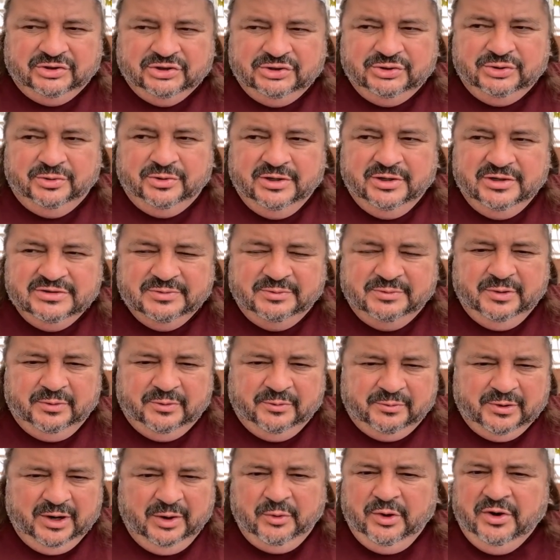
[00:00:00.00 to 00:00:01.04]
and we don't
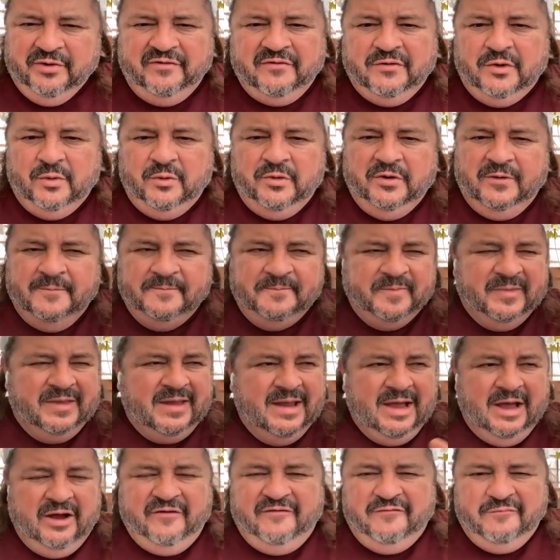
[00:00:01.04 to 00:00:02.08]
even know where how it even
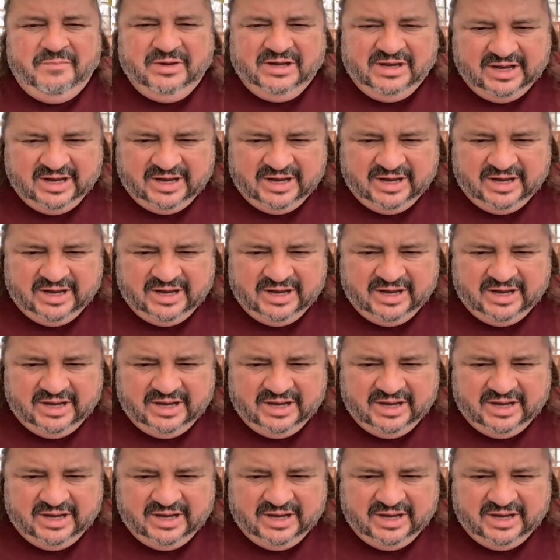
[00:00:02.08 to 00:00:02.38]
began